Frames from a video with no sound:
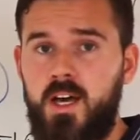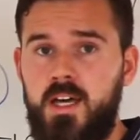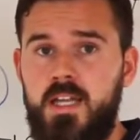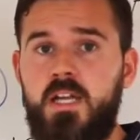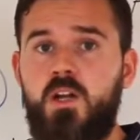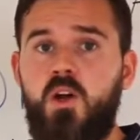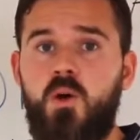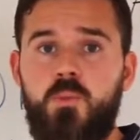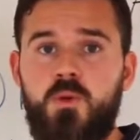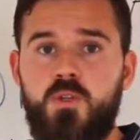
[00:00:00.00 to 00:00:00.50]
an
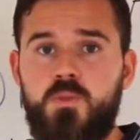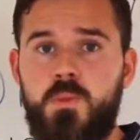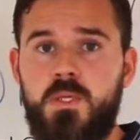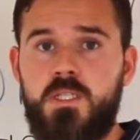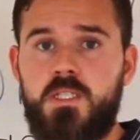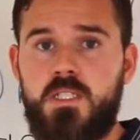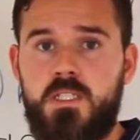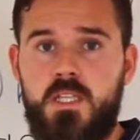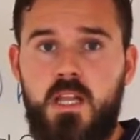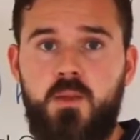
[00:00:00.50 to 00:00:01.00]
e-commerce
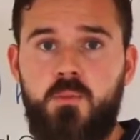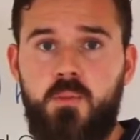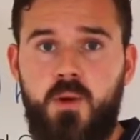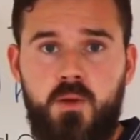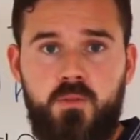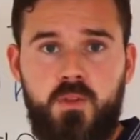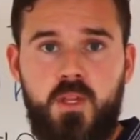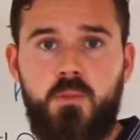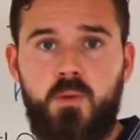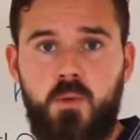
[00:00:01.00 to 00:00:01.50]
business selling
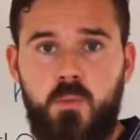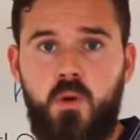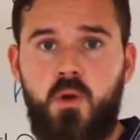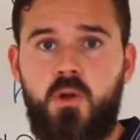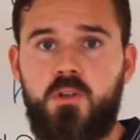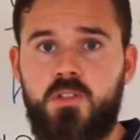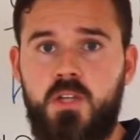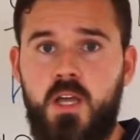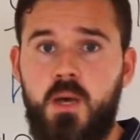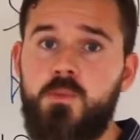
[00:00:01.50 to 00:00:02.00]
private label
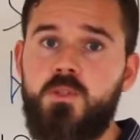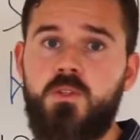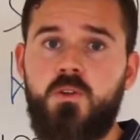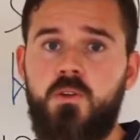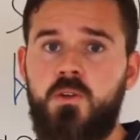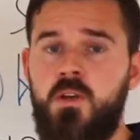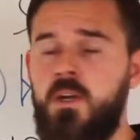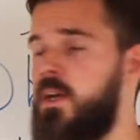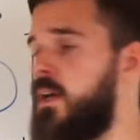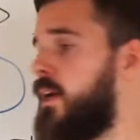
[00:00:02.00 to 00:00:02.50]
products on
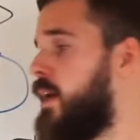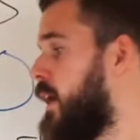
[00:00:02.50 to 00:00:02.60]
Amazon.